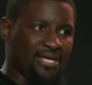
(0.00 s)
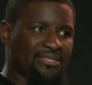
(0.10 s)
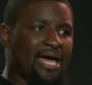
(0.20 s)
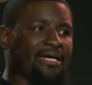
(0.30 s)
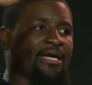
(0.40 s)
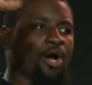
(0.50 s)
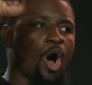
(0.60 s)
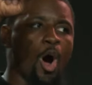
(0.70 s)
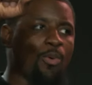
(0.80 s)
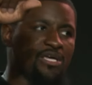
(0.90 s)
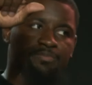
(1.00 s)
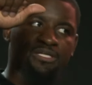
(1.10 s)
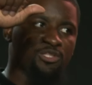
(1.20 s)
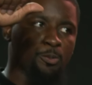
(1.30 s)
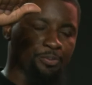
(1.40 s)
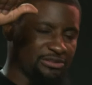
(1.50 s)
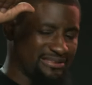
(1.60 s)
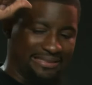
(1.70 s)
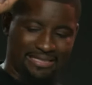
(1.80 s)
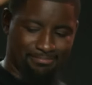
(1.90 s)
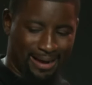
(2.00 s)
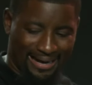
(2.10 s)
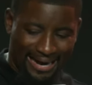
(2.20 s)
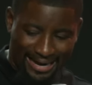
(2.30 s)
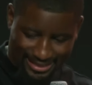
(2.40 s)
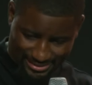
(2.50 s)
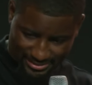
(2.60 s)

that can always be superseded by God.